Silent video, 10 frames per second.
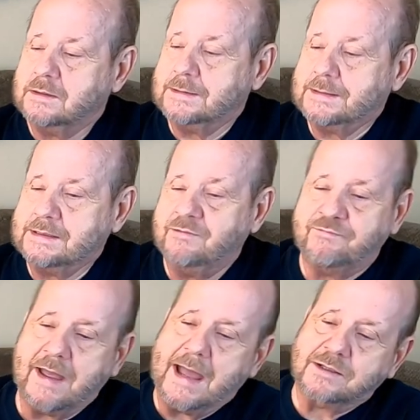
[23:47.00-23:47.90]
Uh,
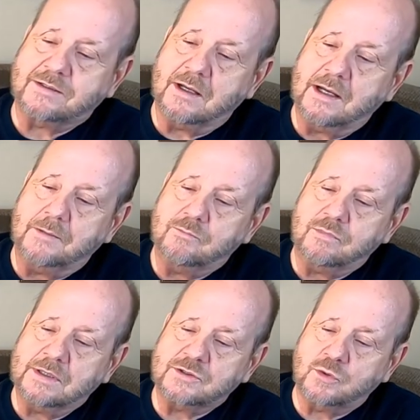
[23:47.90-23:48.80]
in fact,
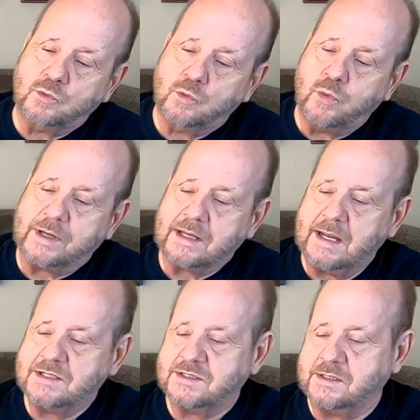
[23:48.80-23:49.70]
um, let's quick
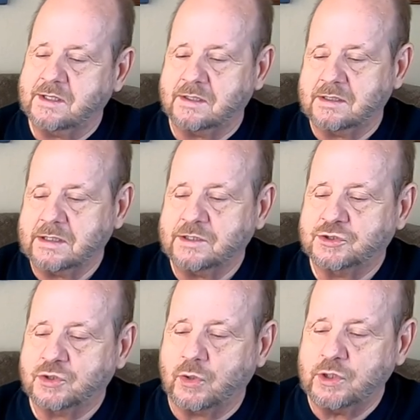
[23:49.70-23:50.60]
exit here
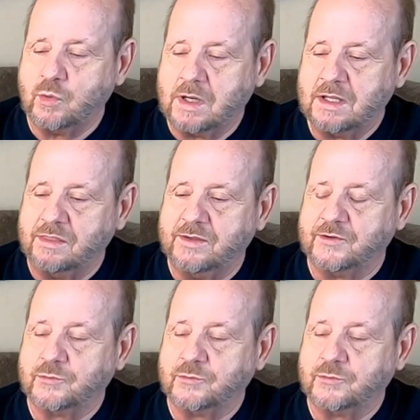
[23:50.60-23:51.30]
and show you on